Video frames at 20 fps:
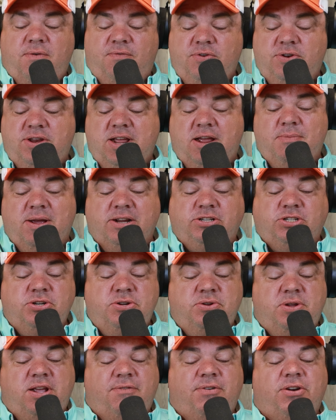If you did, make
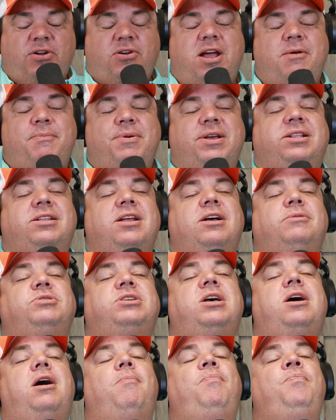sure you give it a great big
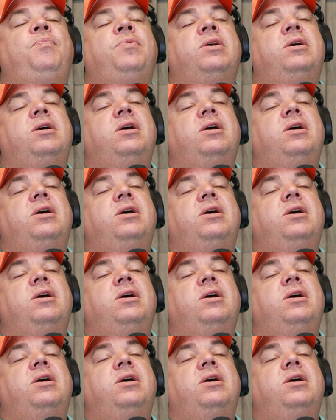thumbs up.